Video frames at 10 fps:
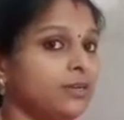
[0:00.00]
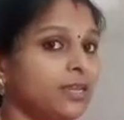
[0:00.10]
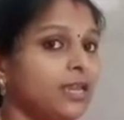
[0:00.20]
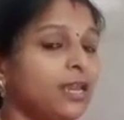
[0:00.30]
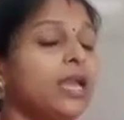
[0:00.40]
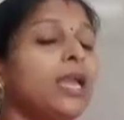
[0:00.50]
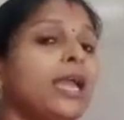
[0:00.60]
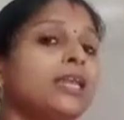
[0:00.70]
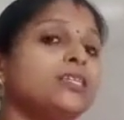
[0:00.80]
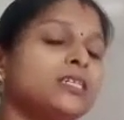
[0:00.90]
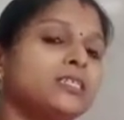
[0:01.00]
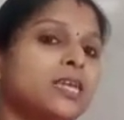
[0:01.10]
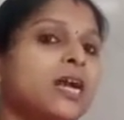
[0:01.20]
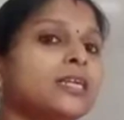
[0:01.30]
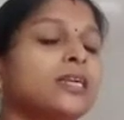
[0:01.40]
Okay, and she
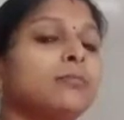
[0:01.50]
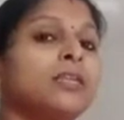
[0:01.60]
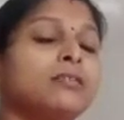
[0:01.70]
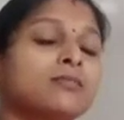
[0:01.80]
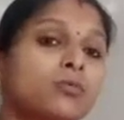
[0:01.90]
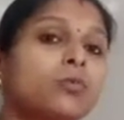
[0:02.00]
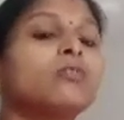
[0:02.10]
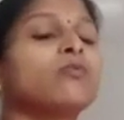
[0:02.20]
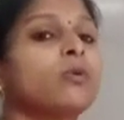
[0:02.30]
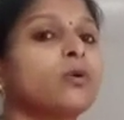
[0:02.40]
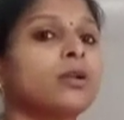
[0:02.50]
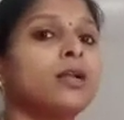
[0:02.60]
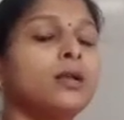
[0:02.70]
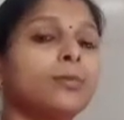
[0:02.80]
started many schools for